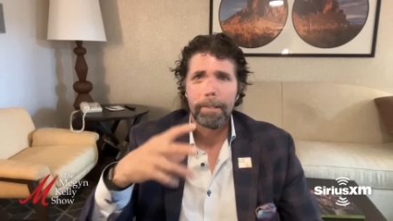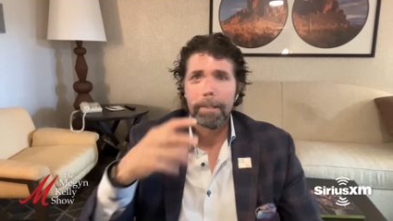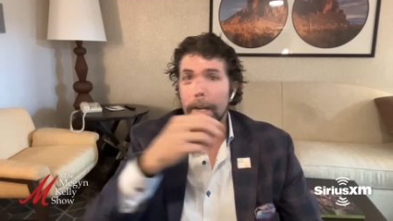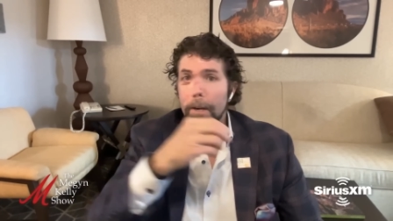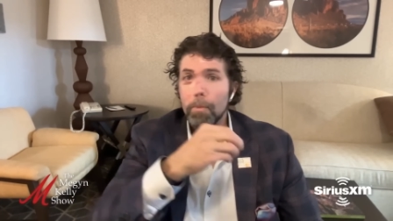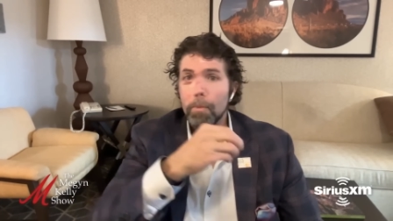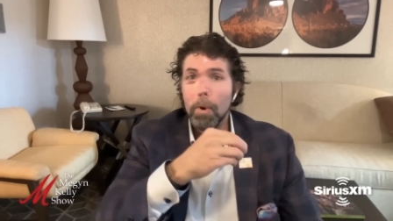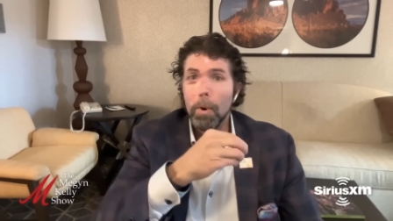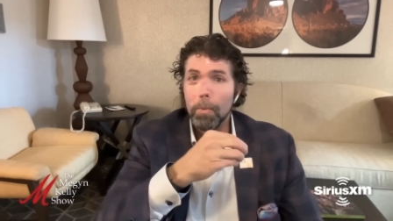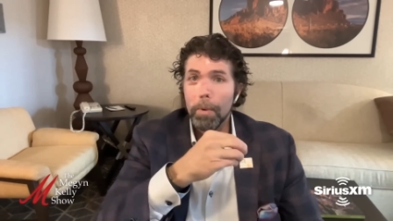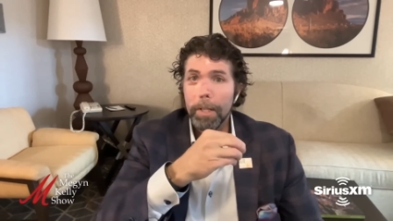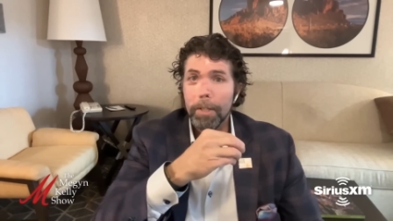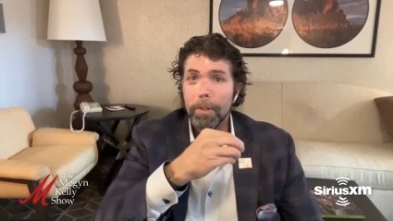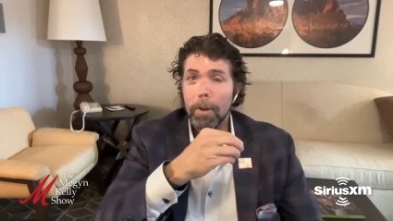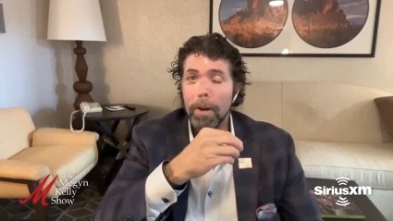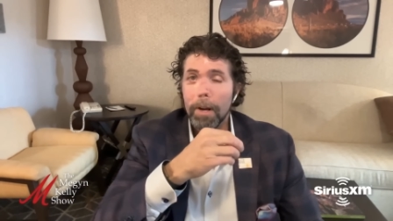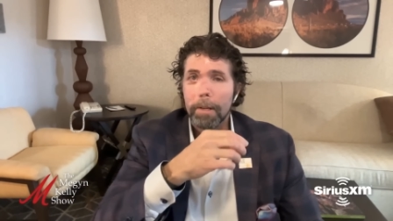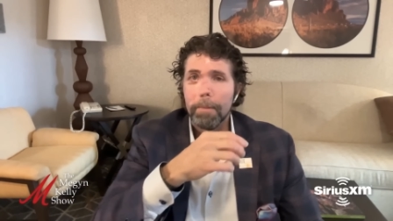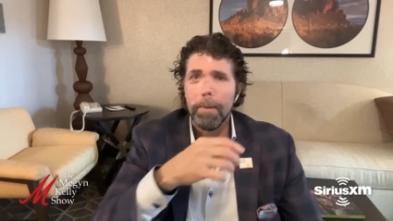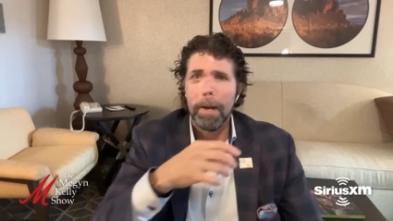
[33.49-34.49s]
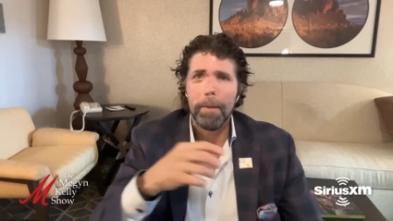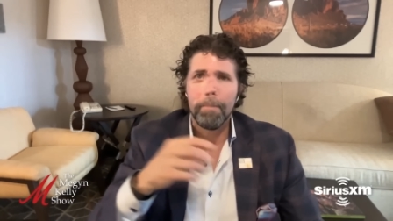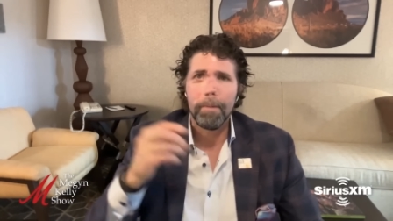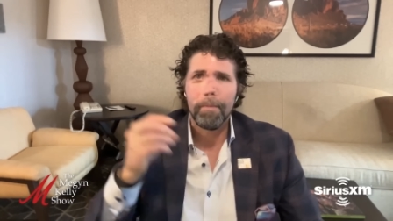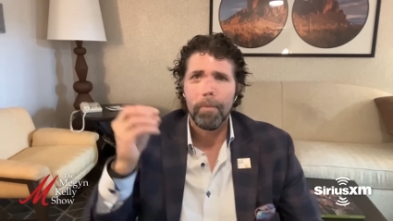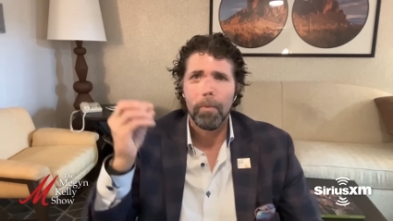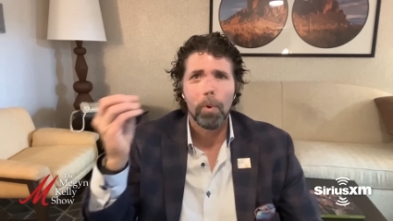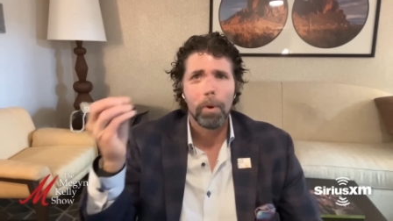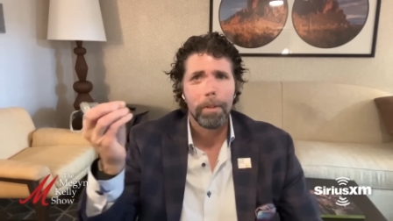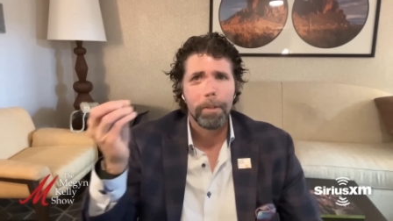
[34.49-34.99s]
It's kind of what we talked about
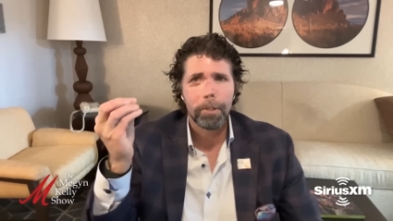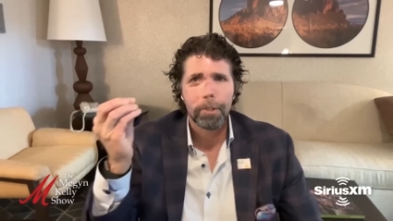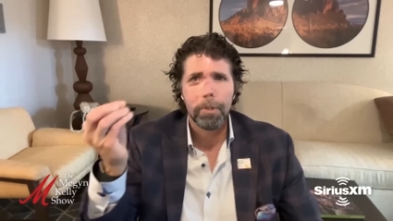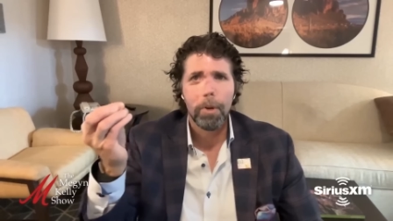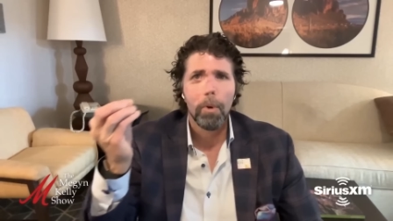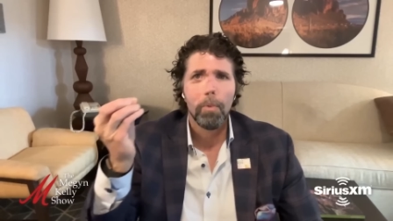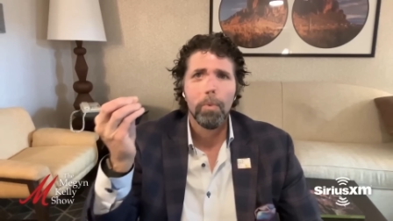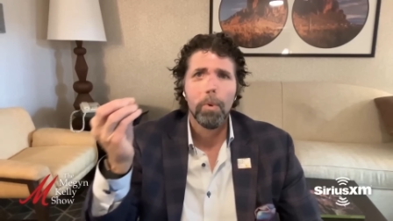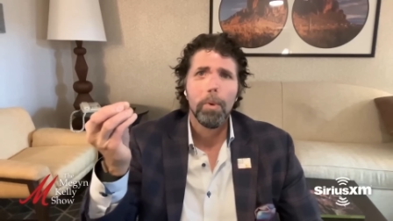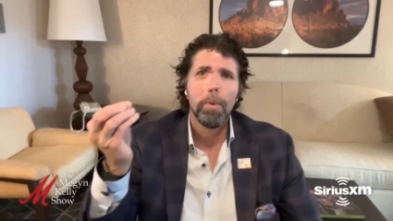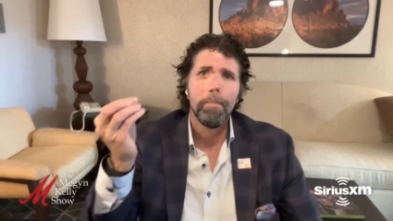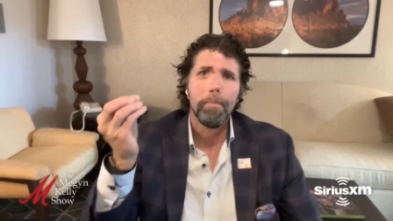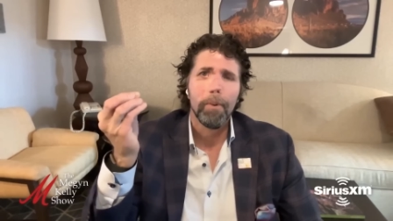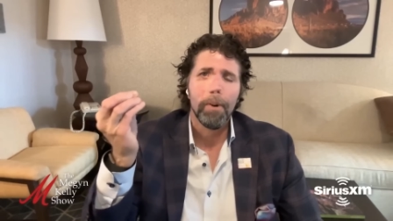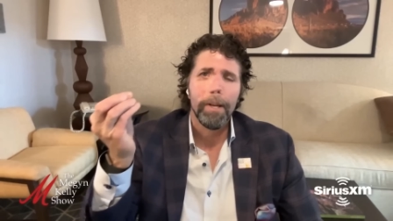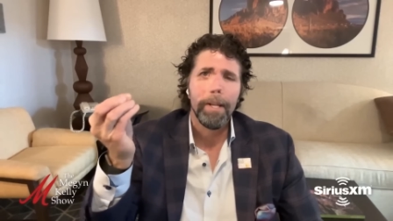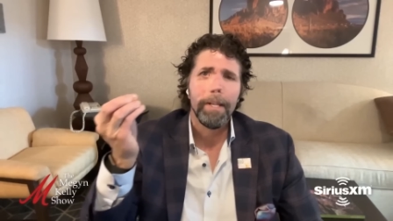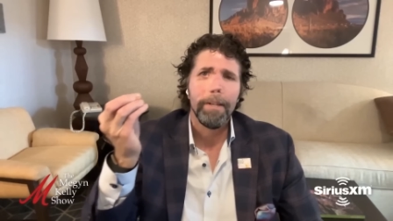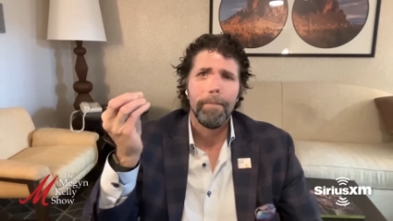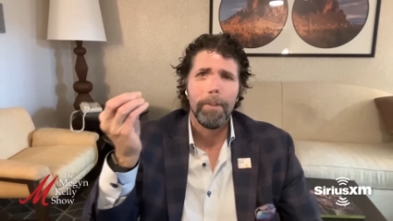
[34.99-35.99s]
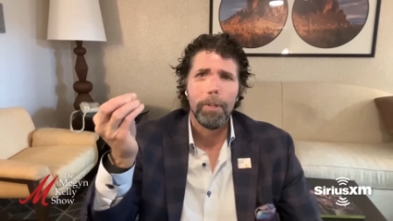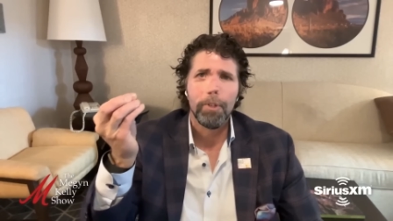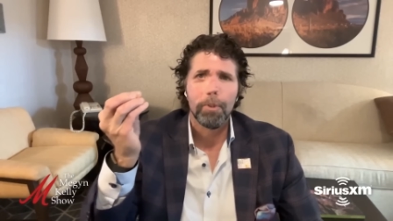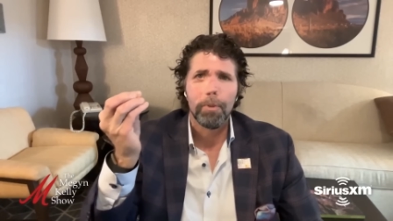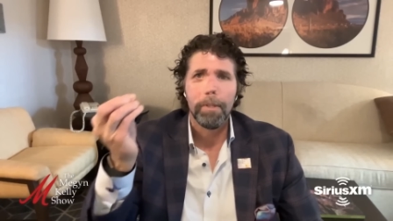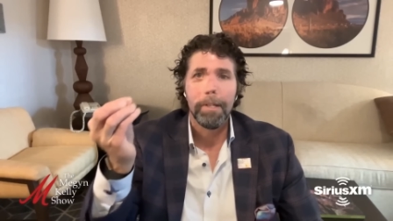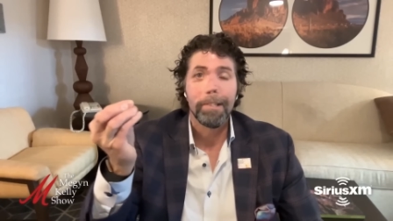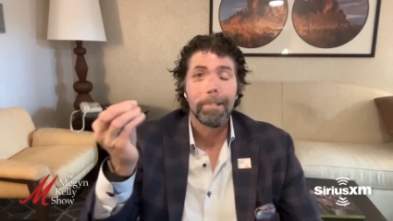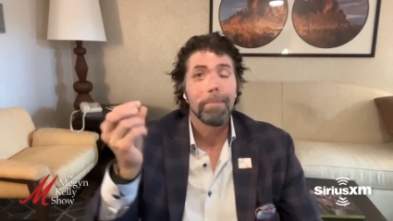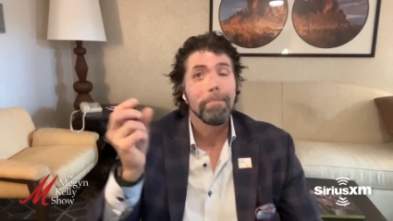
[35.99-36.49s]
before. There's no room for
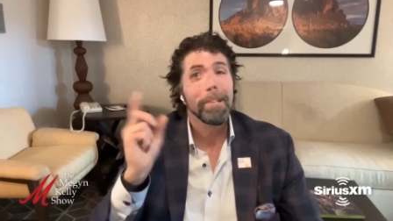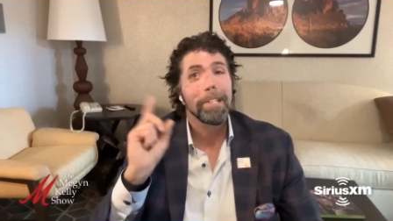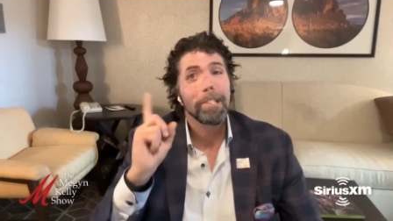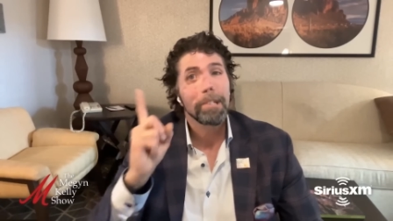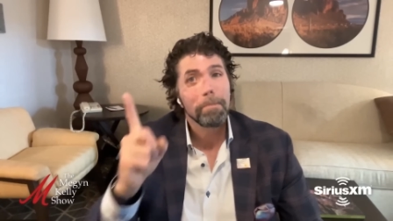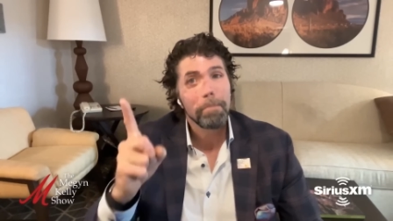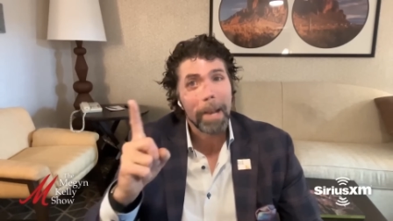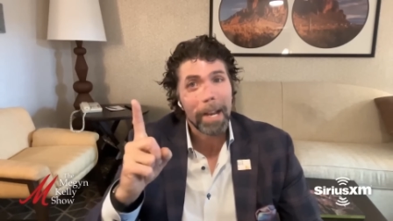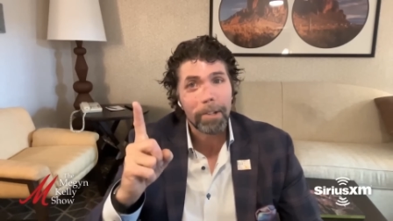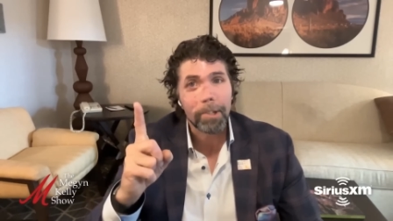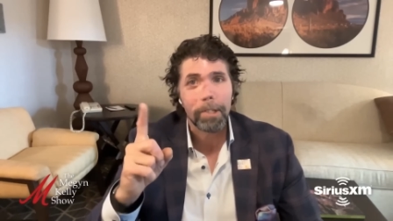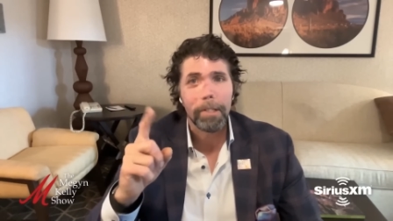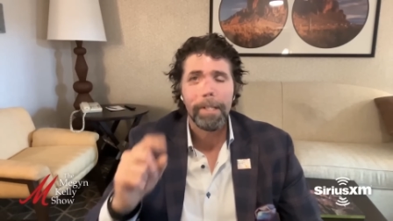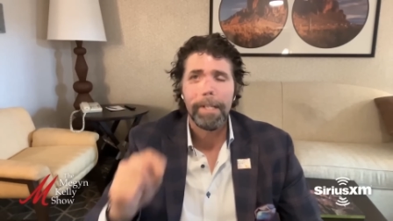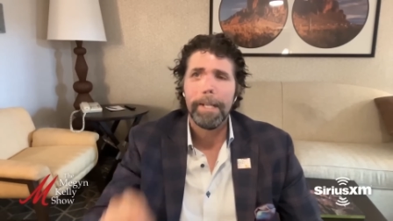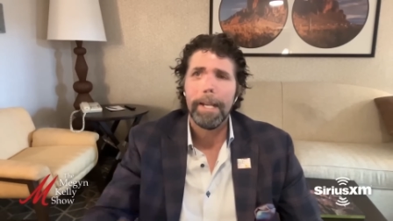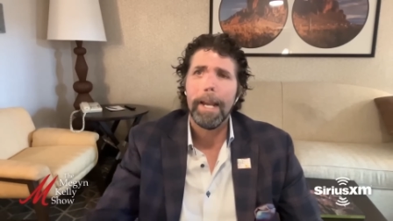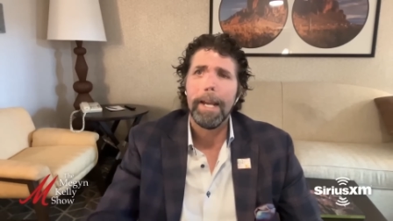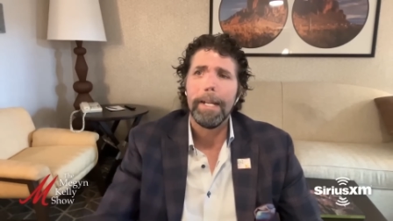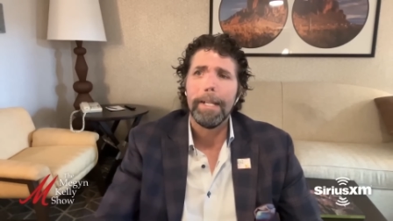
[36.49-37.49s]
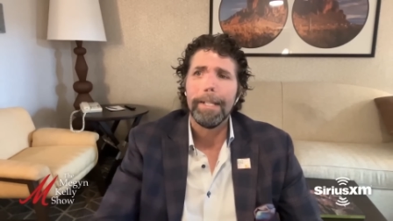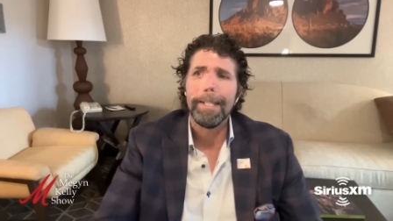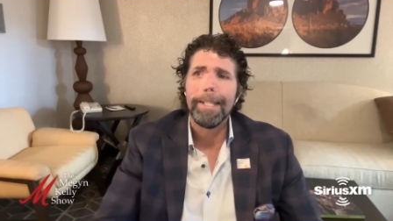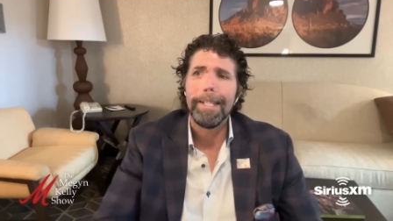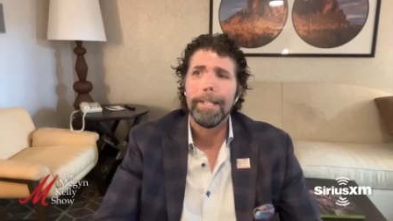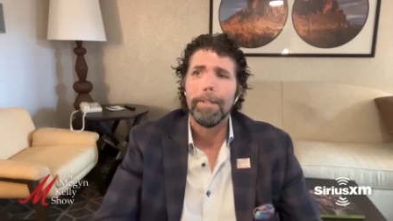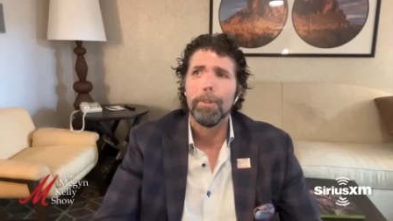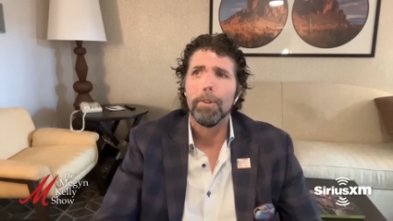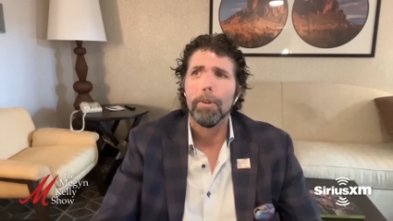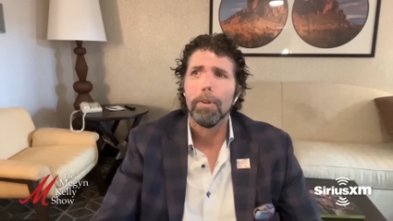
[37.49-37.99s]
individualism, especially a
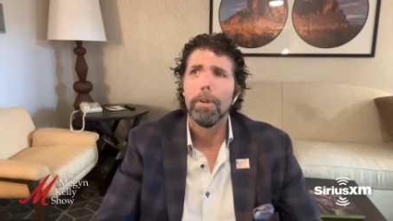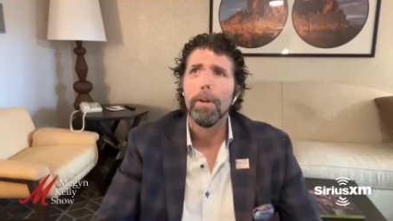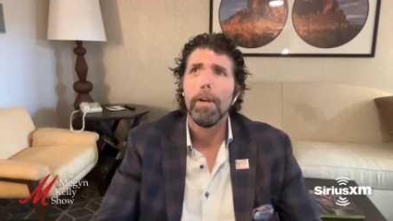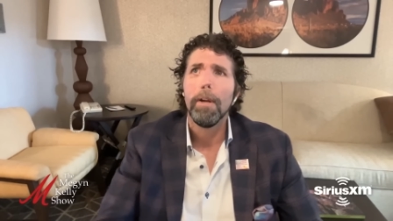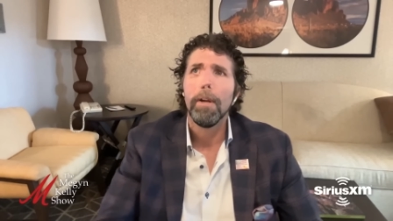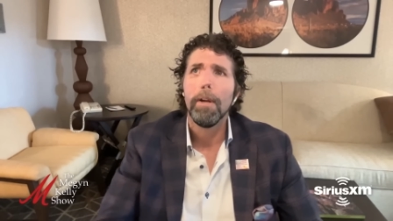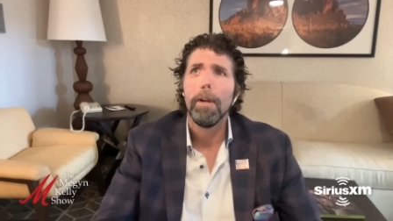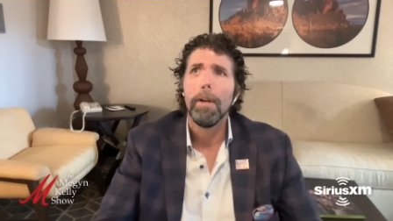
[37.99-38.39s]
leader